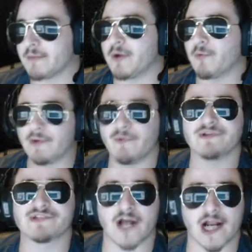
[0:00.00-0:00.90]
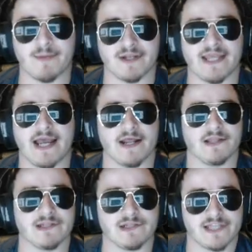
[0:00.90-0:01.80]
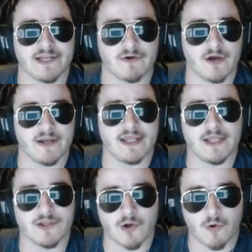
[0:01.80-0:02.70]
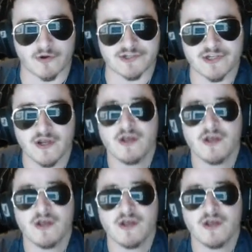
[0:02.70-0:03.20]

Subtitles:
But we will talk about that a little later on in the course.